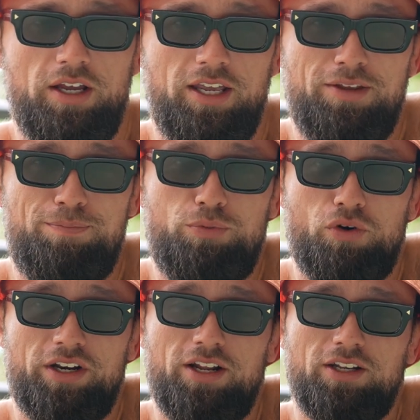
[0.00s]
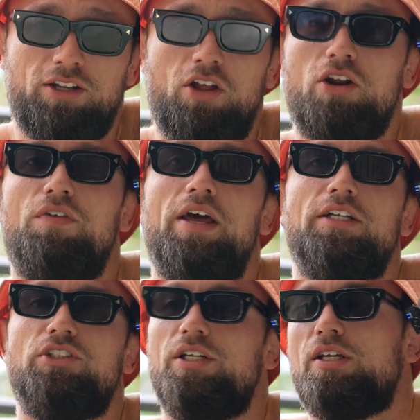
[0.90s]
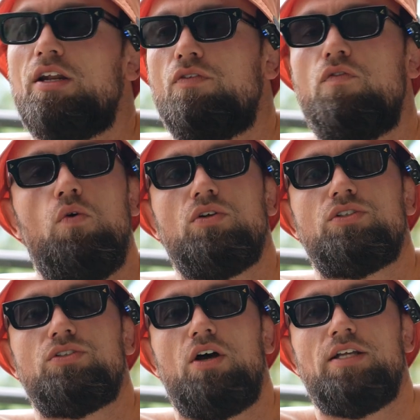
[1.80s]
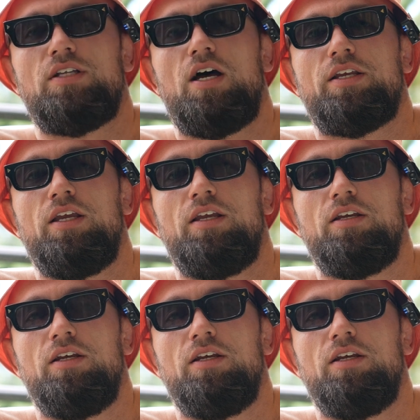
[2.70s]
he brought in a lot of energy. He's going to force Izaki